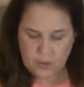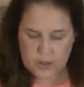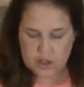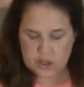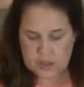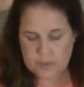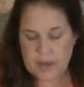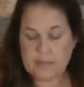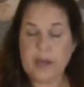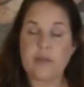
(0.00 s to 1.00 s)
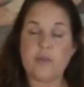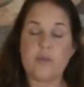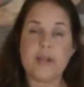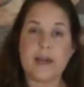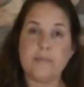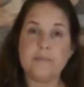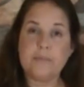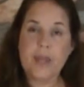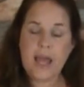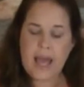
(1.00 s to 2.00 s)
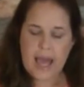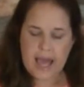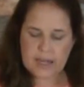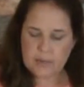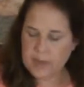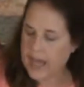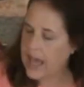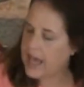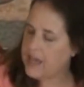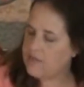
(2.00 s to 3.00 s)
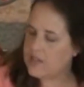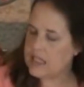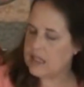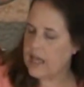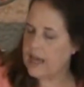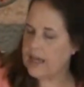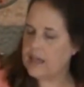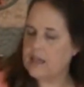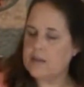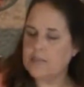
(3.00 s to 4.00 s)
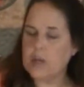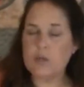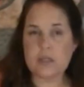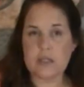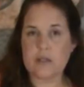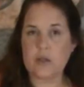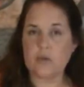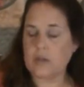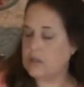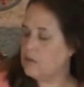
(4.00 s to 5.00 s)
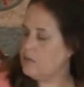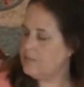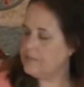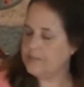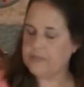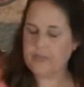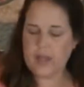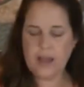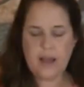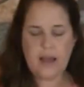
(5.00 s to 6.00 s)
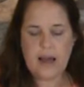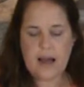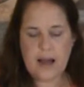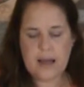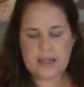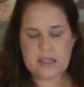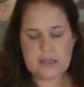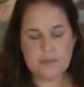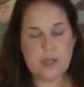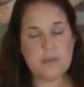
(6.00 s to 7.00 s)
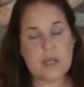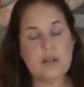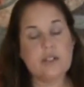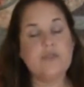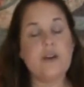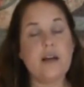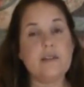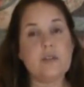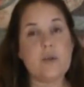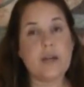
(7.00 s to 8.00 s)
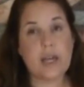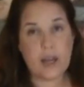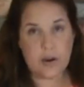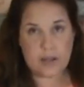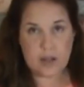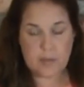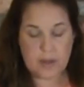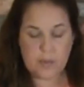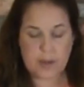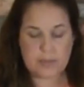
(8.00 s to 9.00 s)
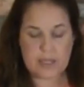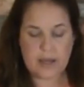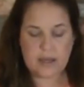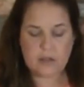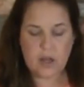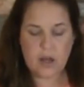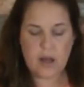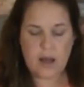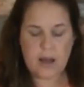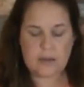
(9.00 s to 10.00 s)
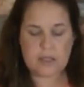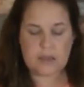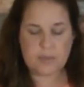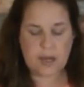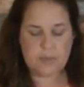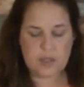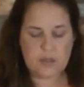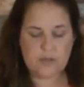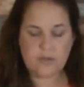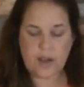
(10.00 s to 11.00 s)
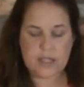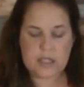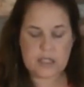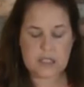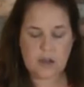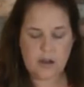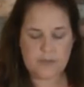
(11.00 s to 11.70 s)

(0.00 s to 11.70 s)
which is made by 3M, and it behaves like Post-it note glue. It's sometimes hard to find, so I carry it on my website. Sometimes you can find it in